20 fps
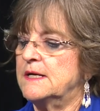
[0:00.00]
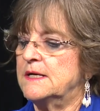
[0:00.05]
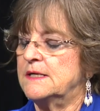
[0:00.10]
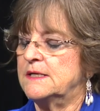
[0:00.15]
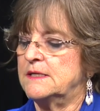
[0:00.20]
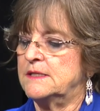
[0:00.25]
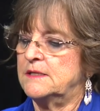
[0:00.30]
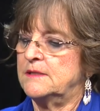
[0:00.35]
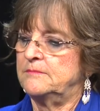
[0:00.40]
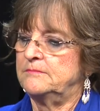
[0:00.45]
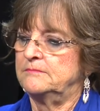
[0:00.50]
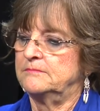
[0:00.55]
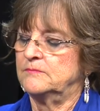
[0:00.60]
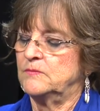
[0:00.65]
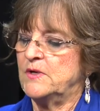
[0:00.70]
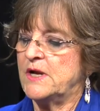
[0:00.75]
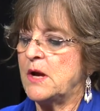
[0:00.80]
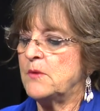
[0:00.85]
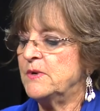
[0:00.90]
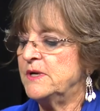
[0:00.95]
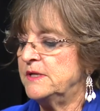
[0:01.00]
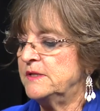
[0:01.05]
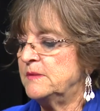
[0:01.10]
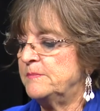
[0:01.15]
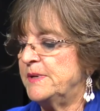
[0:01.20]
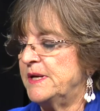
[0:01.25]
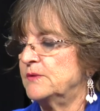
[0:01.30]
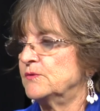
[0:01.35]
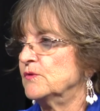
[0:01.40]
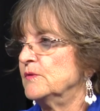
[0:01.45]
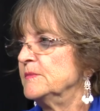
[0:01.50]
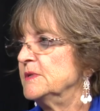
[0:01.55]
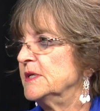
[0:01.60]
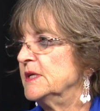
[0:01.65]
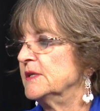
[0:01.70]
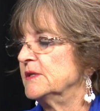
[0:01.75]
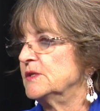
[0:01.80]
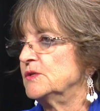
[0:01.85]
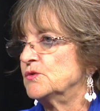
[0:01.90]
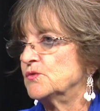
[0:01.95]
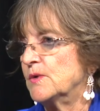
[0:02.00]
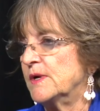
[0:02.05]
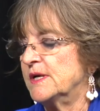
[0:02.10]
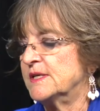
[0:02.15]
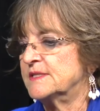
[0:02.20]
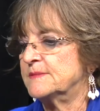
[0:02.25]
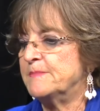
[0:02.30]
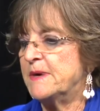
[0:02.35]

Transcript: um, when I went in the bedroom to get the dress,